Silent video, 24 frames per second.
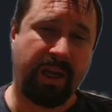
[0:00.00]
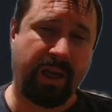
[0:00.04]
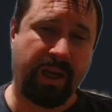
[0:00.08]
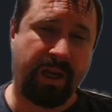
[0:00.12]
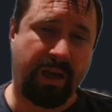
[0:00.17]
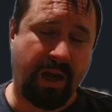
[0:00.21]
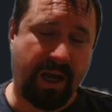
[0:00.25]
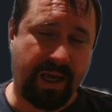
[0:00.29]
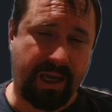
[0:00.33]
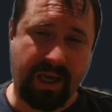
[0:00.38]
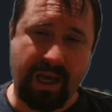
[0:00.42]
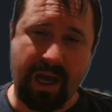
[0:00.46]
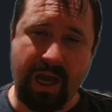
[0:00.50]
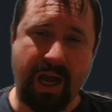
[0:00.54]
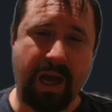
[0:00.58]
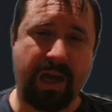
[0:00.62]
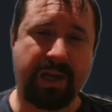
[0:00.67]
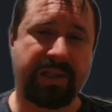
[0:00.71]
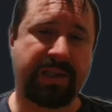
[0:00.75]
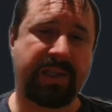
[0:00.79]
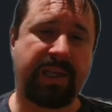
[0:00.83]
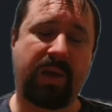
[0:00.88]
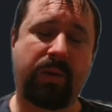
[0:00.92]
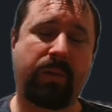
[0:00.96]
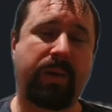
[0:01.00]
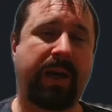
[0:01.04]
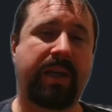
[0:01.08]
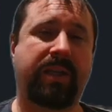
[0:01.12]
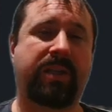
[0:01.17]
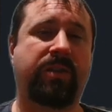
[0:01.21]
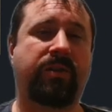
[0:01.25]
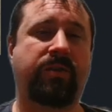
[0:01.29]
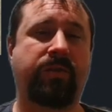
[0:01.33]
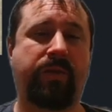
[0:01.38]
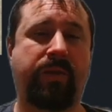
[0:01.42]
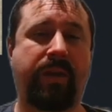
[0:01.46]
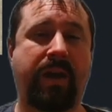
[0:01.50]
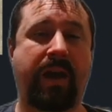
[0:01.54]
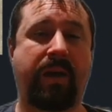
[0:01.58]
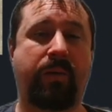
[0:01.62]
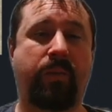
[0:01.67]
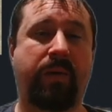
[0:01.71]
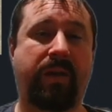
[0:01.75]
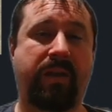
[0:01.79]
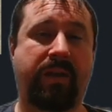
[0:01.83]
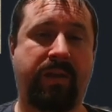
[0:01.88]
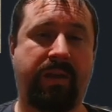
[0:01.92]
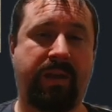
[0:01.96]
I can't see a way to do that
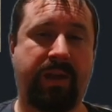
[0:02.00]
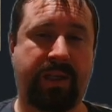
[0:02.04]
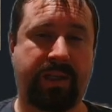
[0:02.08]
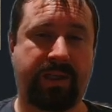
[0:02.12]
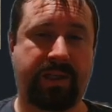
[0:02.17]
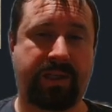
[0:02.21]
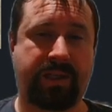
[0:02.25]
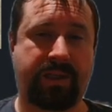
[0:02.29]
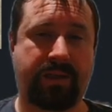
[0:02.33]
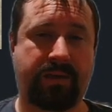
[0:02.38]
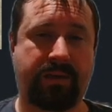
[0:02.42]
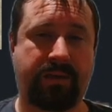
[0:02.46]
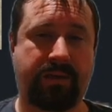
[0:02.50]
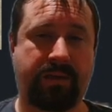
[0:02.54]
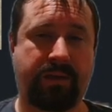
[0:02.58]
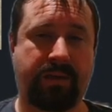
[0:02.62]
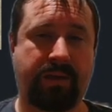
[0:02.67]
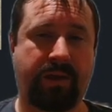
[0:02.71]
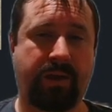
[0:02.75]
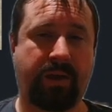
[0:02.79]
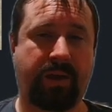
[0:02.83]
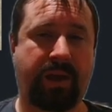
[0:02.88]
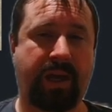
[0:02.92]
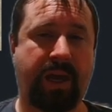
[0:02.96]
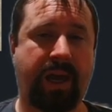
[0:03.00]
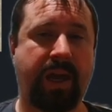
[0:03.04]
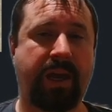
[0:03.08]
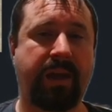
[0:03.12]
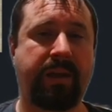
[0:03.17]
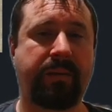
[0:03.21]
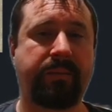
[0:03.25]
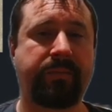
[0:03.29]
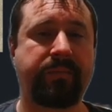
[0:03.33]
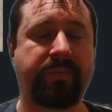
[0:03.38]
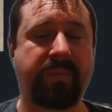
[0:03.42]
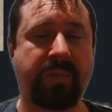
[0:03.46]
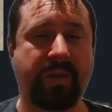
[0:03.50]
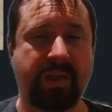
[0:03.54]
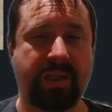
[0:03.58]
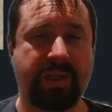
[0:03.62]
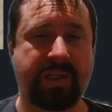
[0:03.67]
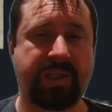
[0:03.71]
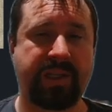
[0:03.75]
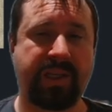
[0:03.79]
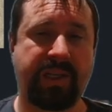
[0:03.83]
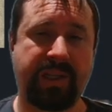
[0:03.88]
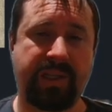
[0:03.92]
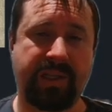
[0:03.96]
with this. Okay,
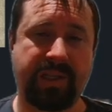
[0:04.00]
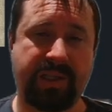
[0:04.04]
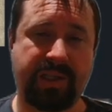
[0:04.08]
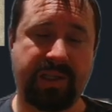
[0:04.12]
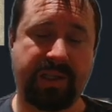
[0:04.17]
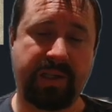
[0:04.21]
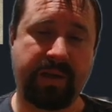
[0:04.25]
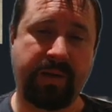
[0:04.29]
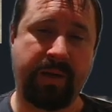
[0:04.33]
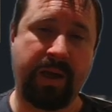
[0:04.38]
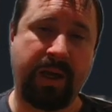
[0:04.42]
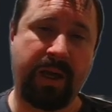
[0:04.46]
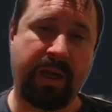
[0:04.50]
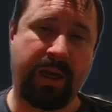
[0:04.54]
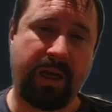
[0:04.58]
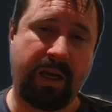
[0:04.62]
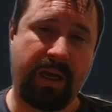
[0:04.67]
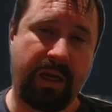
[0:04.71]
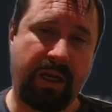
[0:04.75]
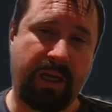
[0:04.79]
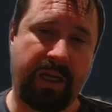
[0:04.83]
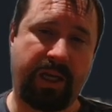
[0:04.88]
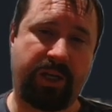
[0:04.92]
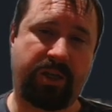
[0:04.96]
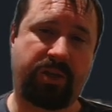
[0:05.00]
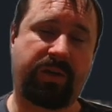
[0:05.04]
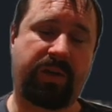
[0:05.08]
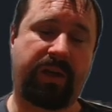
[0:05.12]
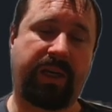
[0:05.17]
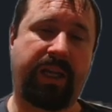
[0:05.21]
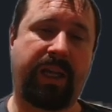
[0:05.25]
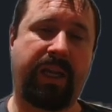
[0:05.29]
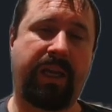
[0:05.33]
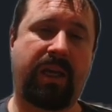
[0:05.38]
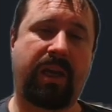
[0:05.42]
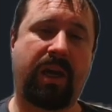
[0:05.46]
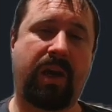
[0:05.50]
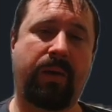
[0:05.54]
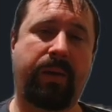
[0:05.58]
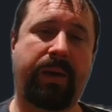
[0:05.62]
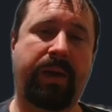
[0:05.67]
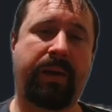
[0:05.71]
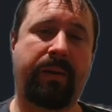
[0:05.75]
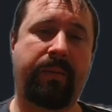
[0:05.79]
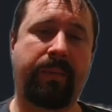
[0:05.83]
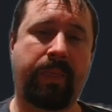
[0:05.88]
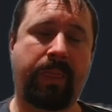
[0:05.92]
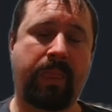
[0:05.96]
this is literally going